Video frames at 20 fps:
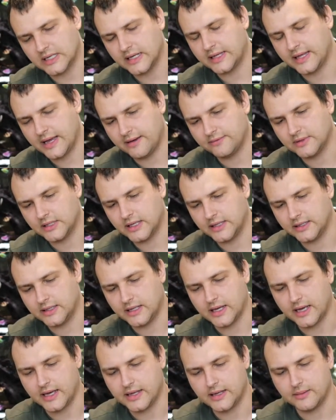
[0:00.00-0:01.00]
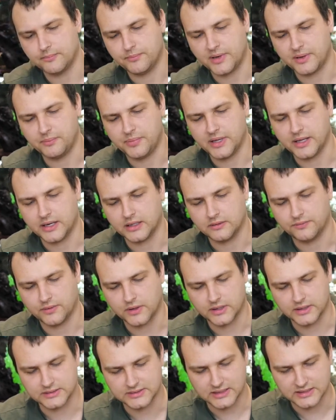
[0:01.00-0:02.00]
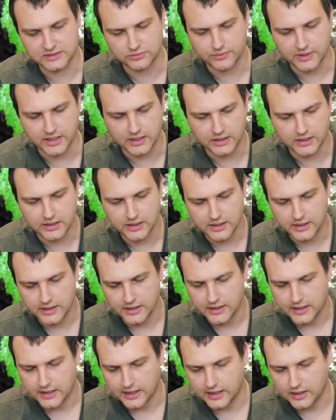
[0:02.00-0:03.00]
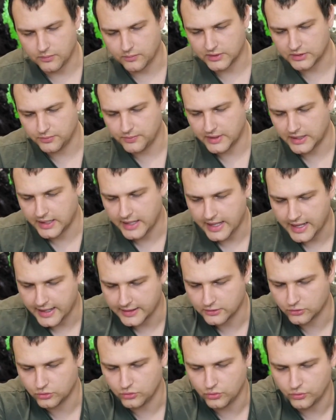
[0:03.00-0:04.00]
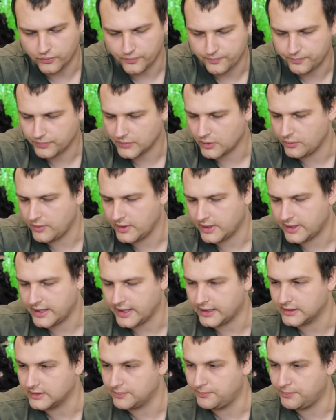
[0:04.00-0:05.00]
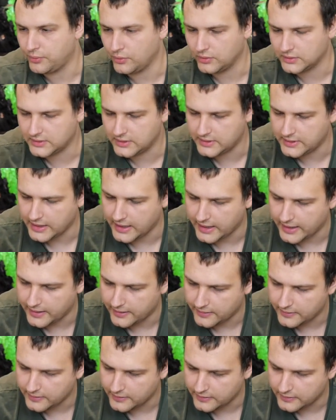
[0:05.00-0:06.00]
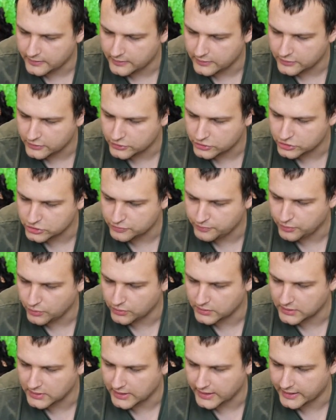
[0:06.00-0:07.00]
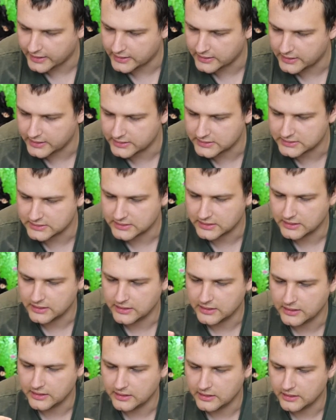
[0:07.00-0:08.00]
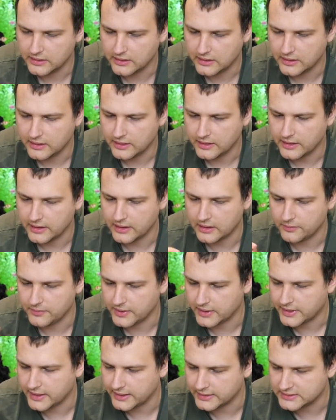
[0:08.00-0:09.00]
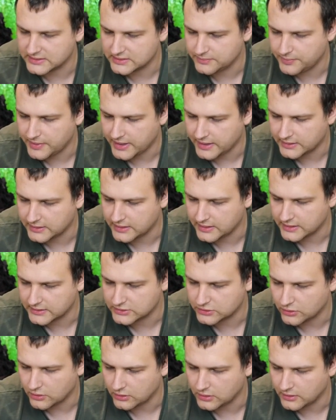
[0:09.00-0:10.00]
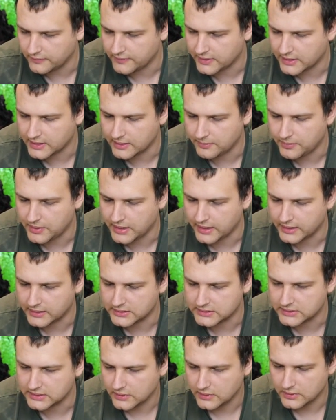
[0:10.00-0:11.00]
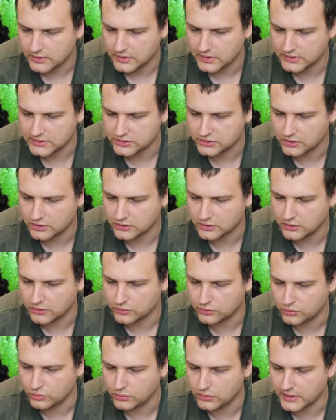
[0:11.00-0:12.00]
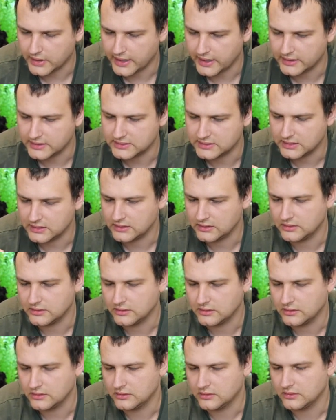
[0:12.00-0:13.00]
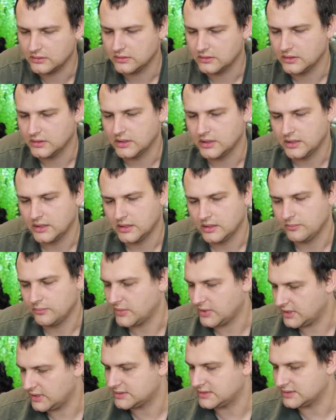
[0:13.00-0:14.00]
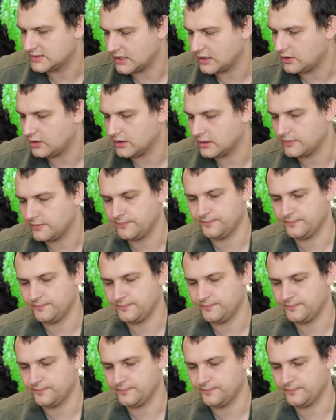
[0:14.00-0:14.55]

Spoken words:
I have an idea. I am prepared for this as well. What we can do, we can put the spoon like this and we can spread this all over the place. Let's not go too crazy, but this is a lot.